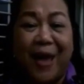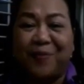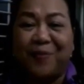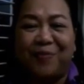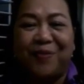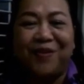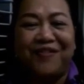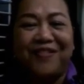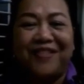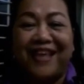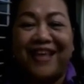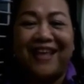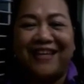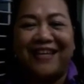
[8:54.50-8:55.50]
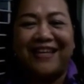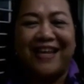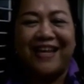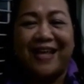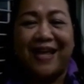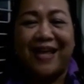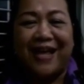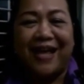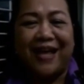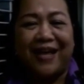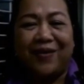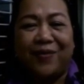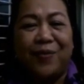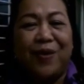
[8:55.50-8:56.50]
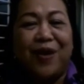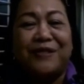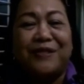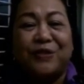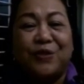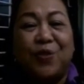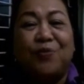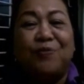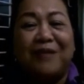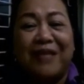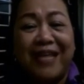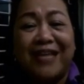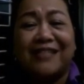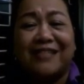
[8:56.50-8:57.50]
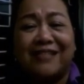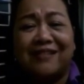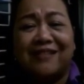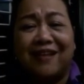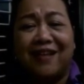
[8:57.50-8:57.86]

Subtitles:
Happy birthday! We are so blessed